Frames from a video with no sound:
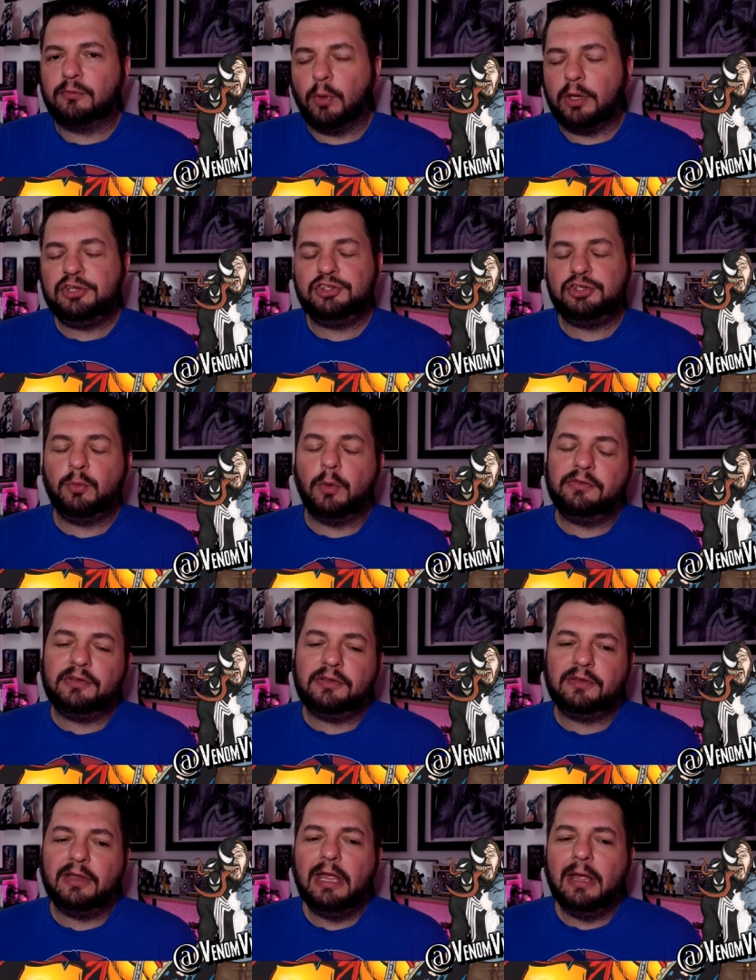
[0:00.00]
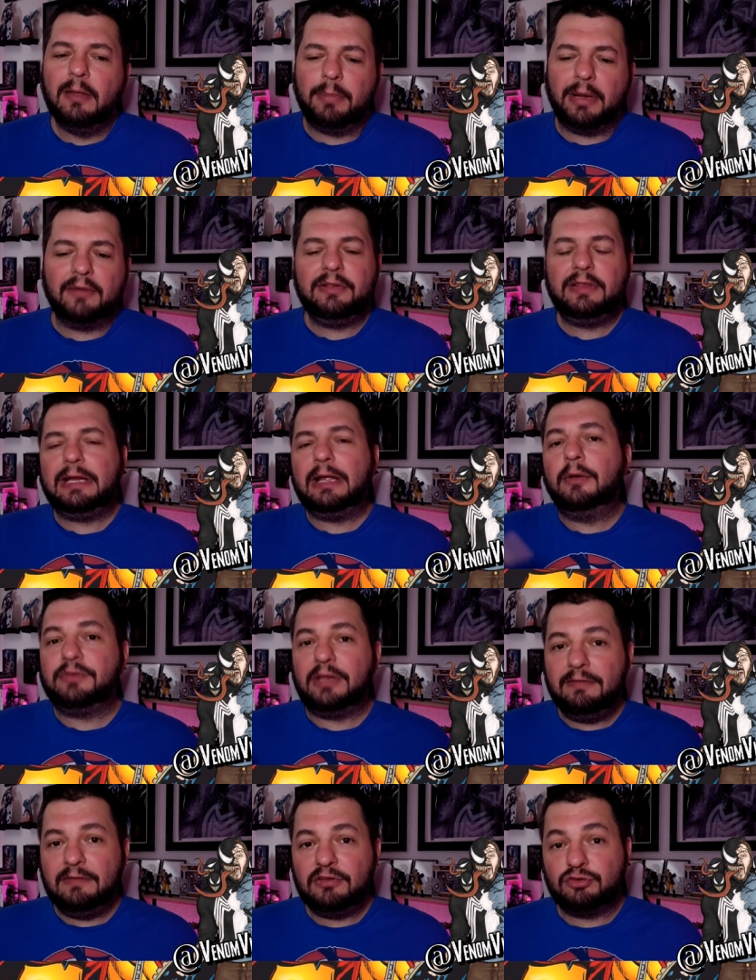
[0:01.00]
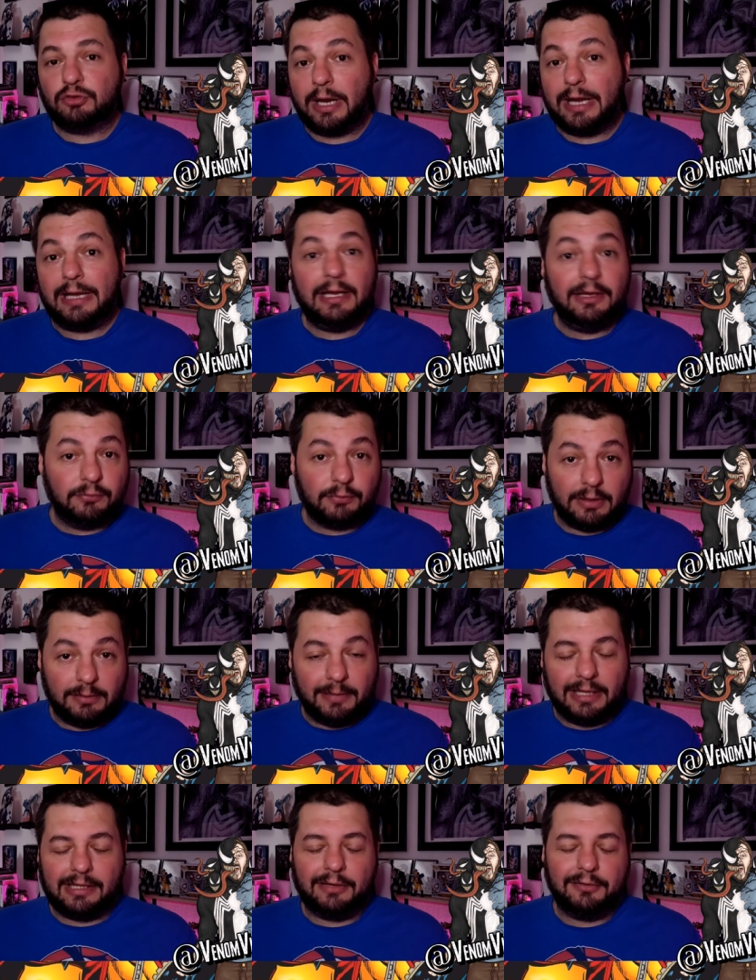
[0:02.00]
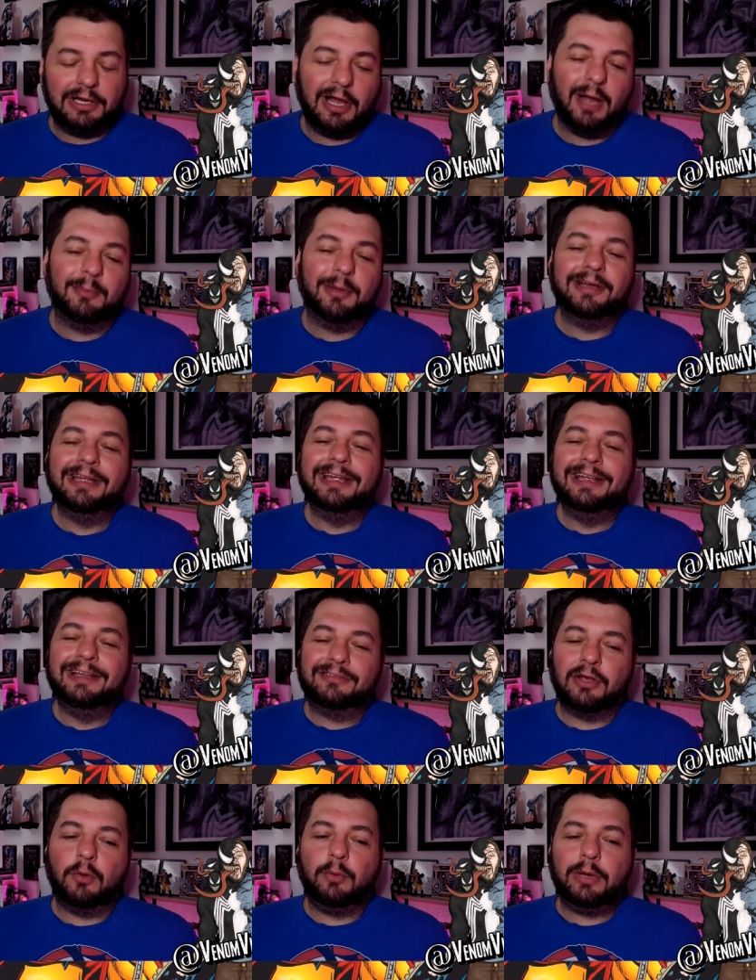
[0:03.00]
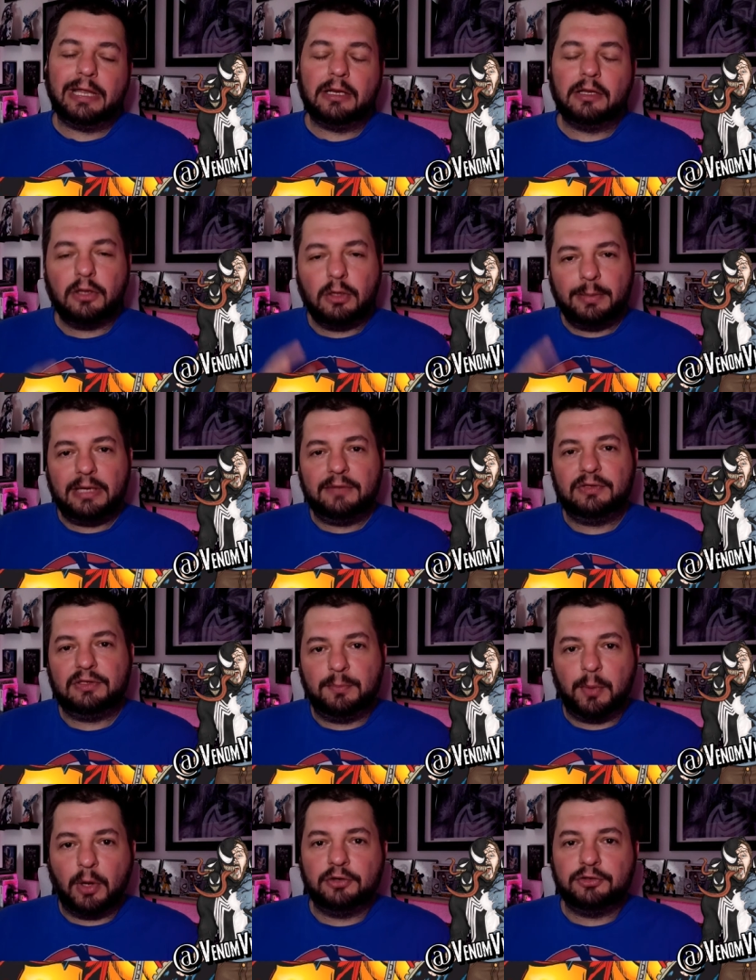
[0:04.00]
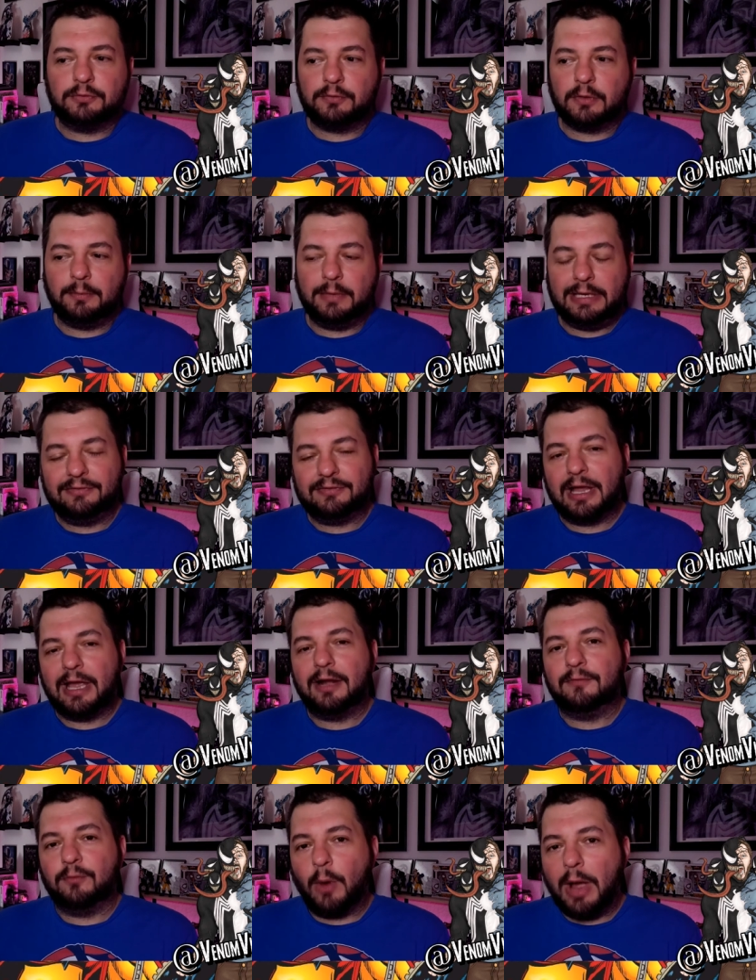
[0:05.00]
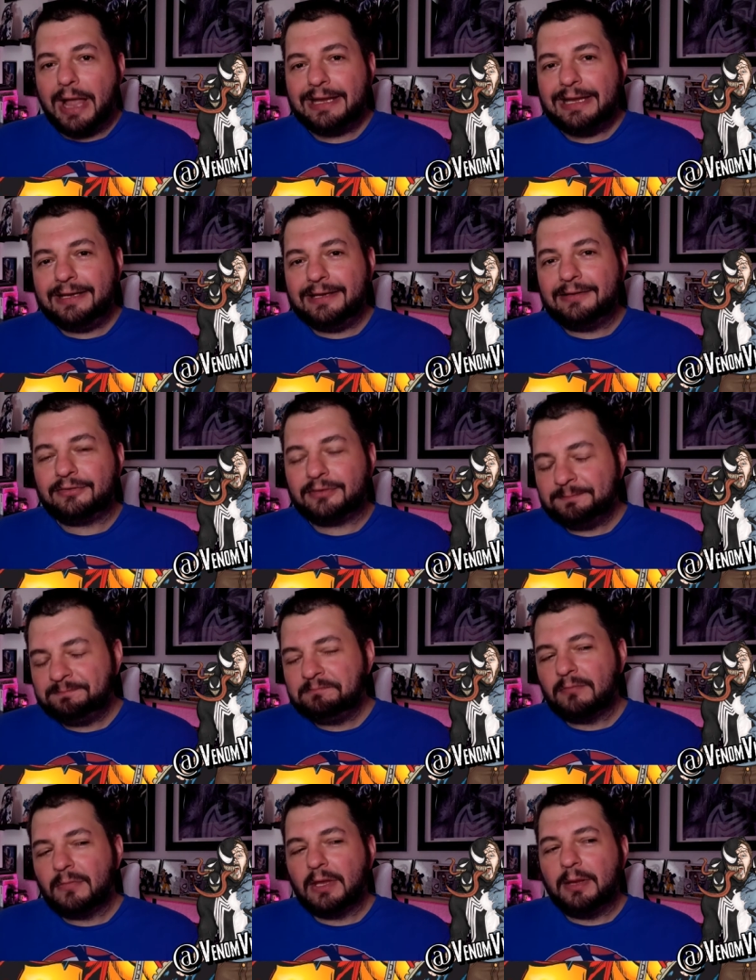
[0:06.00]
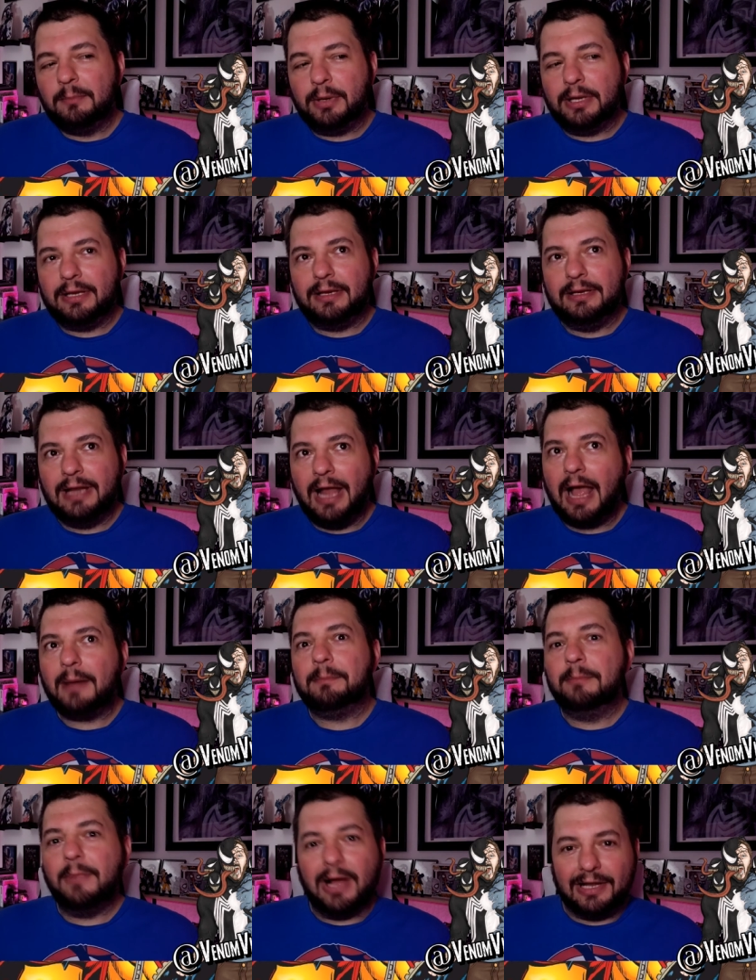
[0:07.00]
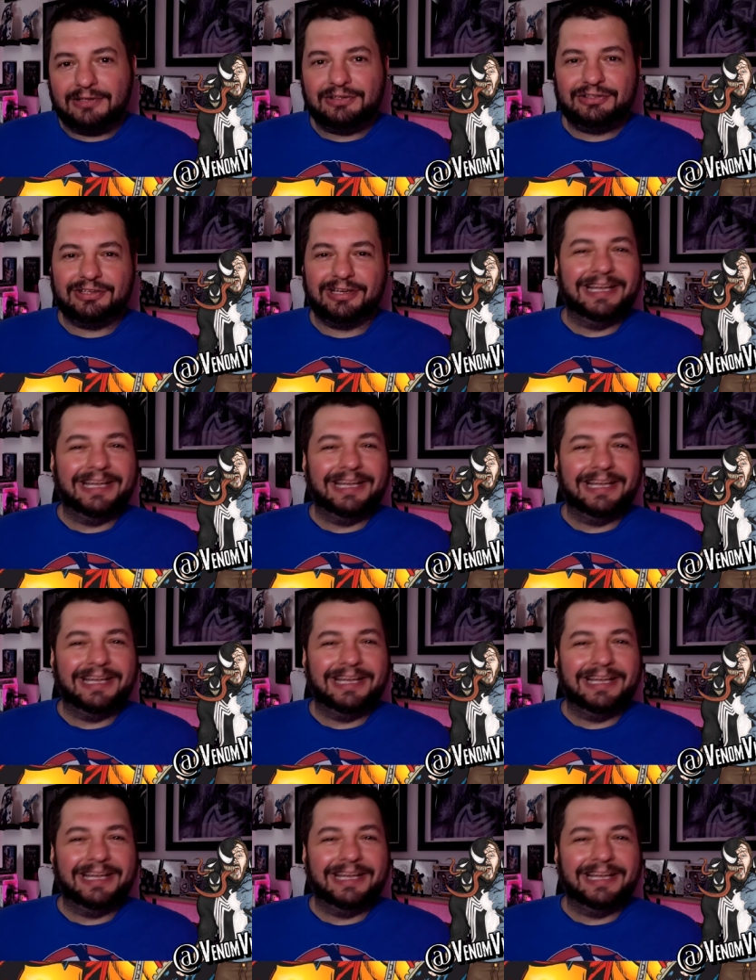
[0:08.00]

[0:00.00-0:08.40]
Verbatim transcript: one issue wasn't, but everything else in this trade is written by Larry Hama. So we get a little bit of a departure from his kind of wackiness, but not much.